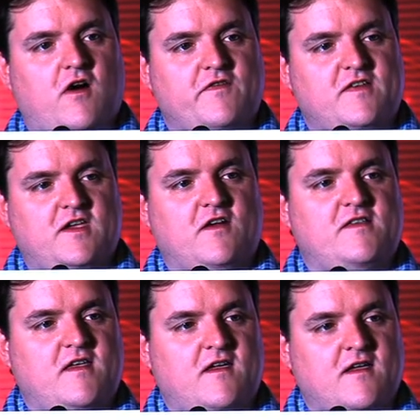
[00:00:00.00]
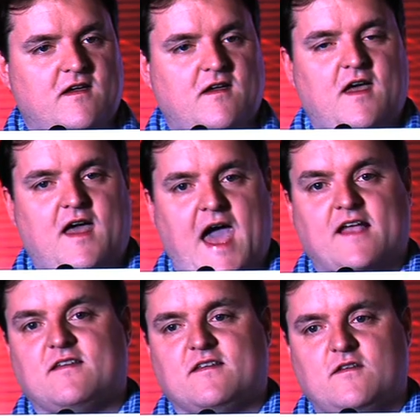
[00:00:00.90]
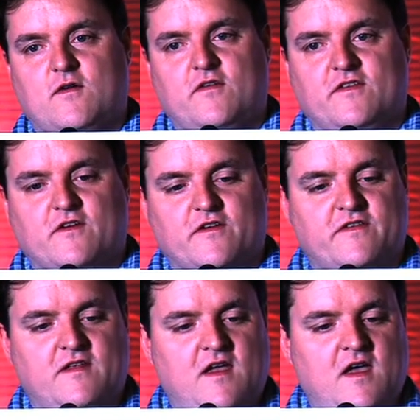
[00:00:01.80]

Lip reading: security access to a resource.